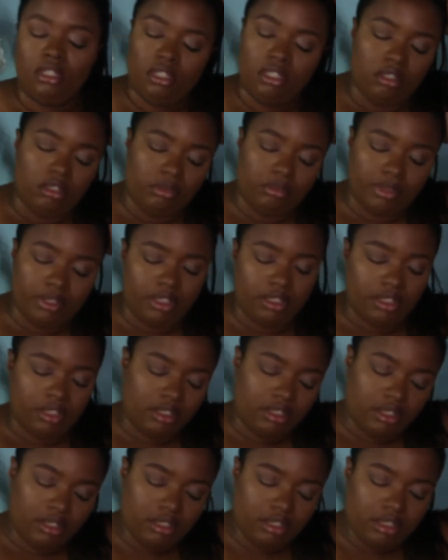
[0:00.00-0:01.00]
Oh my
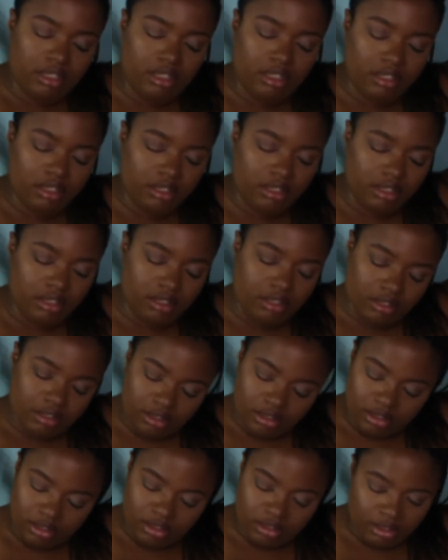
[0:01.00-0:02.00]
goodness.
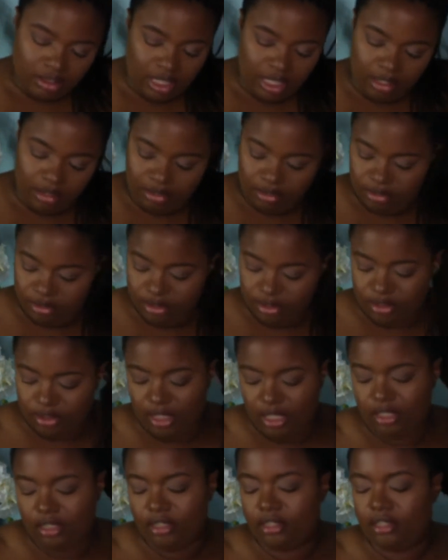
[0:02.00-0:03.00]
It's
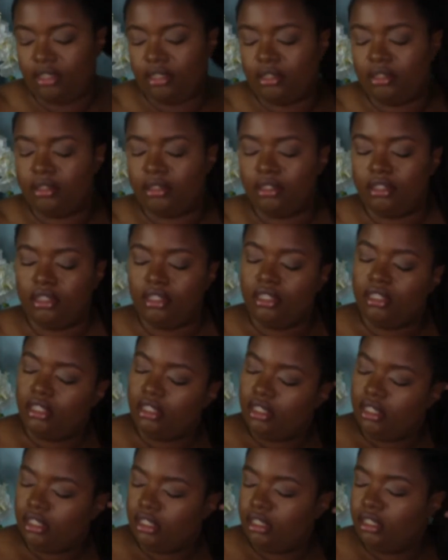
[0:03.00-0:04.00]
not
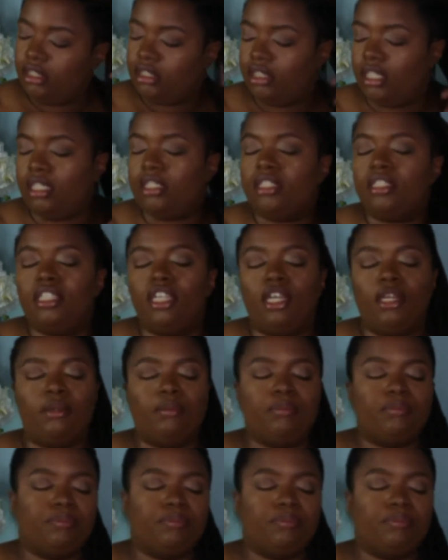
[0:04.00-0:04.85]
the day.